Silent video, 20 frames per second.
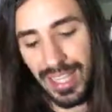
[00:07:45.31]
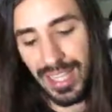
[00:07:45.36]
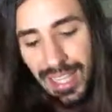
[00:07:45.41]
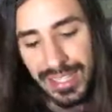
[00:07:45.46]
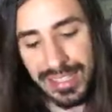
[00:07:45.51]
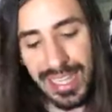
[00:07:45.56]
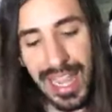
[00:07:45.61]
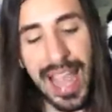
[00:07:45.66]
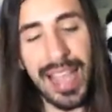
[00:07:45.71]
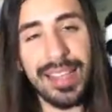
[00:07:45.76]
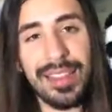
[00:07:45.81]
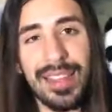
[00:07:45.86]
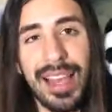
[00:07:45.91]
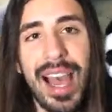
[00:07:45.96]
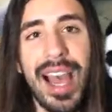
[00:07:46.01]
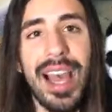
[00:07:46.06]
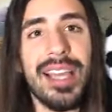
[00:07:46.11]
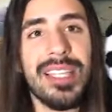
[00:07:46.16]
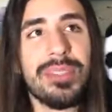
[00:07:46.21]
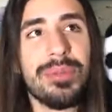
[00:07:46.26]
attack the
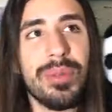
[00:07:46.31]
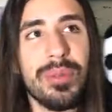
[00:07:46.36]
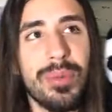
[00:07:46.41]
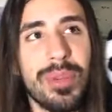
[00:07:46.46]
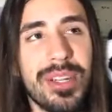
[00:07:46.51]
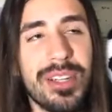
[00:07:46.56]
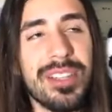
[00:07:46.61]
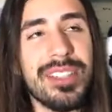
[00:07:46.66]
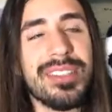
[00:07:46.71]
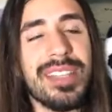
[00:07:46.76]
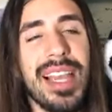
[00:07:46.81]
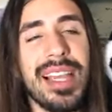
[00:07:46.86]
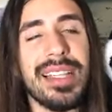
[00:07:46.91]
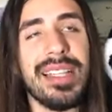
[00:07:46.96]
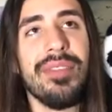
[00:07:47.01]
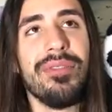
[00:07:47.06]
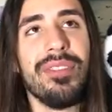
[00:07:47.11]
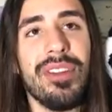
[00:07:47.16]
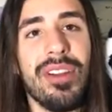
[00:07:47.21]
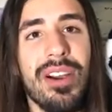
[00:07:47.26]
Heisman winner, attack
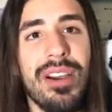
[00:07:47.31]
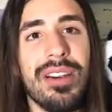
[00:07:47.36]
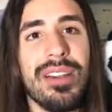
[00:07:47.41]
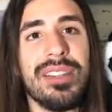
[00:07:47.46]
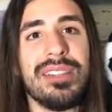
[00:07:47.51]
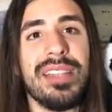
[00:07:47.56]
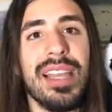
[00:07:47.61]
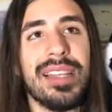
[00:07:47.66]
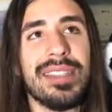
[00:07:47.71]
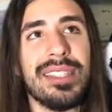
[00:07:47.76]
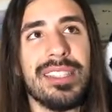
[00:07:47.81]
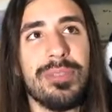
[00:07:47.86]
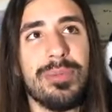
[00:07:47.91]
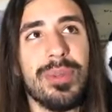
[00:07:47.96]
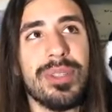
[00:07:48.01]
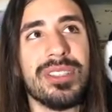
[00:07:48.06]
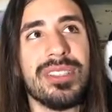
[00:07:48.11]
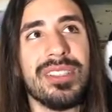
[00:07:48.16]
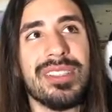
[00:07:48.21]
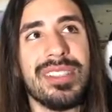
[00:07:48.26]
Kevin Hart, attack this
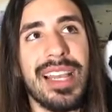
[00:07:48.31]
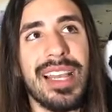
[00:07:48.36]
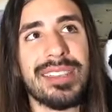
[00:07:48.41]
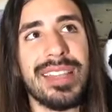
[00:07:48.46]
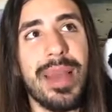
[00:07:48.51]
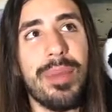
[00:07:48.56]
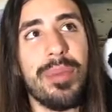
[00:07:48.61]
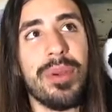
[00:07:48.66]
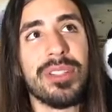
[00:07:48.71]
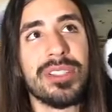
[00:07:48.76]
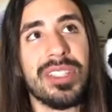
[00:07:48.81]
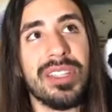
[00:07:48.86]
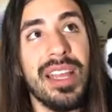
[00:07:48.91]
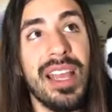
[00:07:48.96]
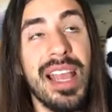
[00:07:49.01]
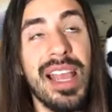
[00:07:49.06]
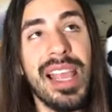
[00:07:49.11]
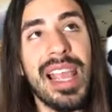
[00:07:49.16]
person, attack that person,